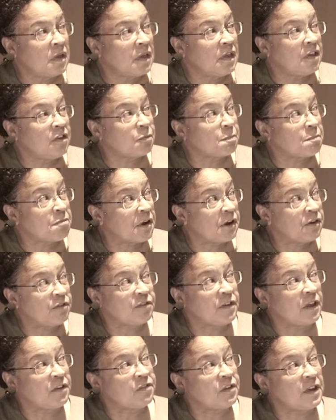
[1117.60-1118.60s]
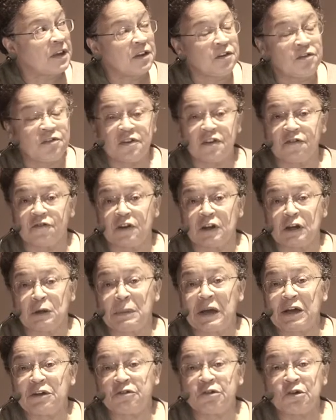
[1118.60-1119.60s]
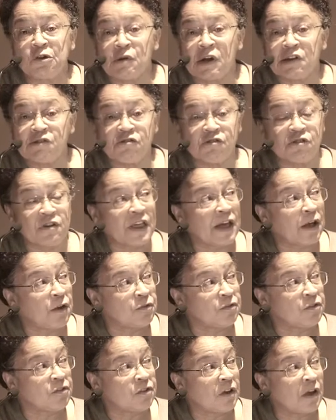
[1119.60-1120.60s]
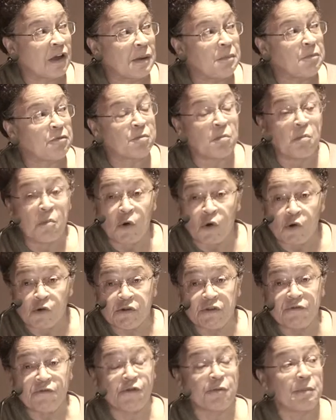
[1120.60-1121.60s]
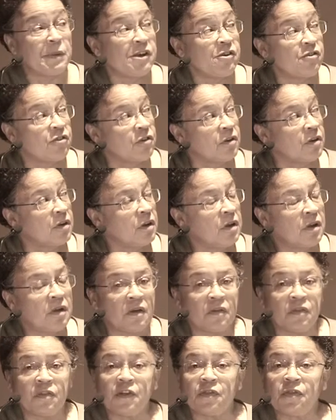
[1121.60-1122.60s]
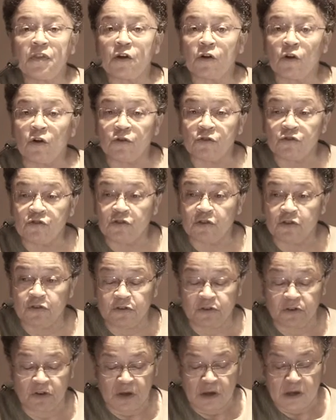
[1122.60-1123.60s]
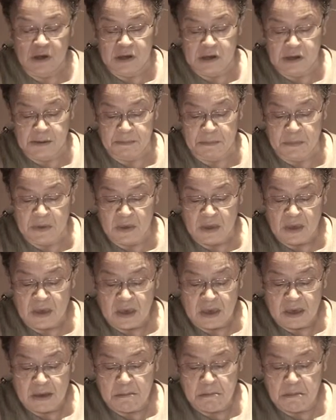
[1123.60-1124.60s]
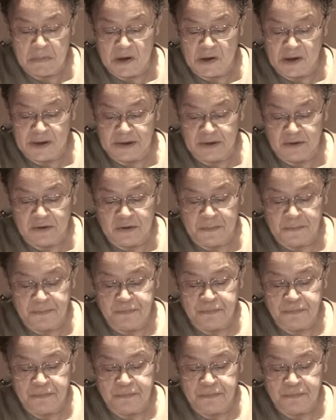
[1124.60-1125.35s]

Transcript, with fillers: is processing and sifting about 200,000 times more information than the conscious um, mind.